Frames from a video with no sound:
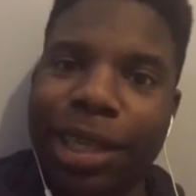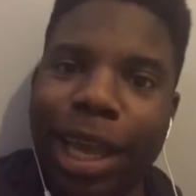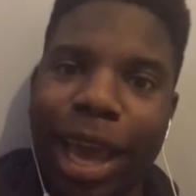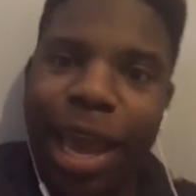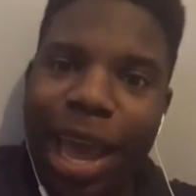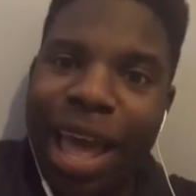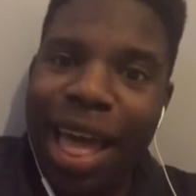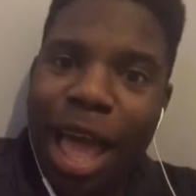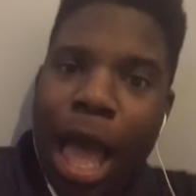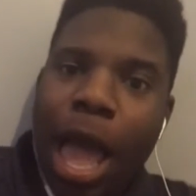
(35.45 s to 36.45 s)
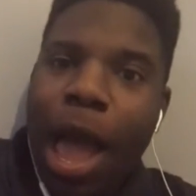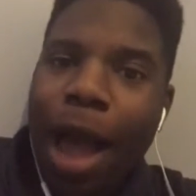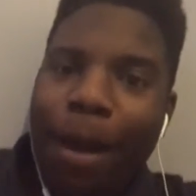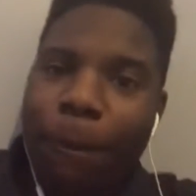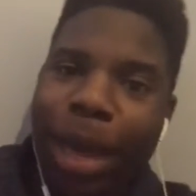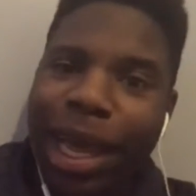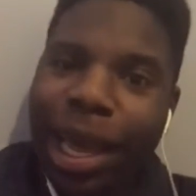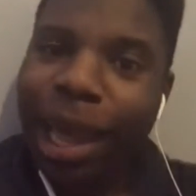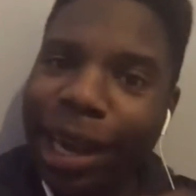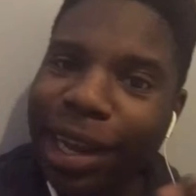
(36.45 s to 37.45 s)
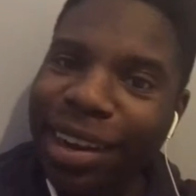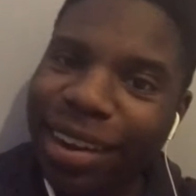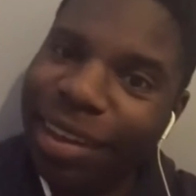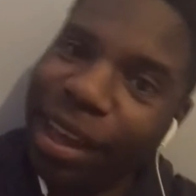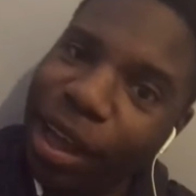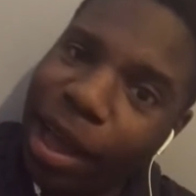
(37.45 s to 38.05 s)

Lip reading: and I'm back at it again.